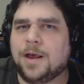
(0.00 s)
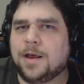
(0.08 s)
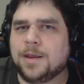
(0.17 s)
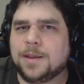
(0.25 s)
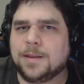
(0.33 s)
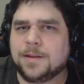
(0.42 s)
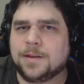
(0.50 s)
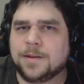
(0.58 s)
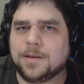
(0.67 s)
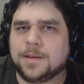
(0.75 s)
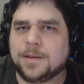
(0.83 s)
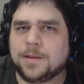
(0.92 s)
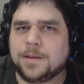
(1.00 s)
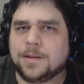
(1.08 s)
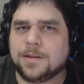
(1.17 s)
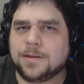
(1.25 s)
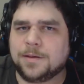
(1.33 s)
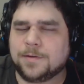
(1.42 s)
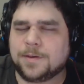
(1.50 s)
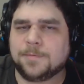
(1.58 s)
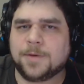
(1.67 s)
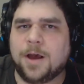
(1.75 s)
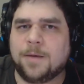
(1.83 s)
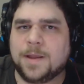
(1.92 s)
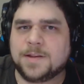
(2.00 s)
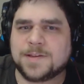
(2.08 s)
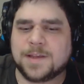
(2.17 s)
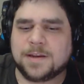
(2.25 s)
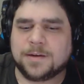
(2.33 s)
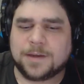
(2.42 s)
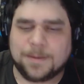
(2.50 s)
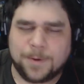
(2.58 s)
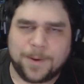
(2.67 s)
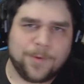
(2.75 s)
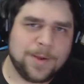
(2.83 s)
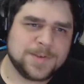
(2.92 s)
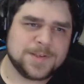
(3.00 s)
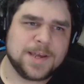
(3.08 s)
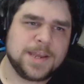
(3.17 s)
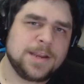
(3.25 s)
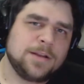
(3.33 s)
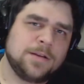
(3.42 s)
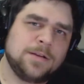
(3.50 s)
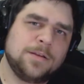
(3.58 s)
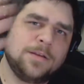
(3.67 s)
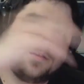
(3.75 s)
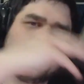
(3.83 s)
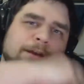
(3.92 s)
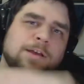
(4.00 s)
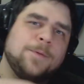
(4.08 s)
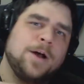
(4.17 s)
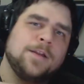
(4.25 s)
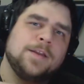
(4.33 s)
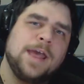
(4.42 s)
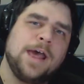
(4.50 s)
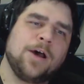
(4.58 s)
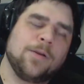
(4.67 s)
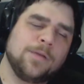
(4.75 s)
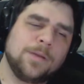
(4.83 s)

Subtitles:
in the YouTube comments, then come to my website. Come on down.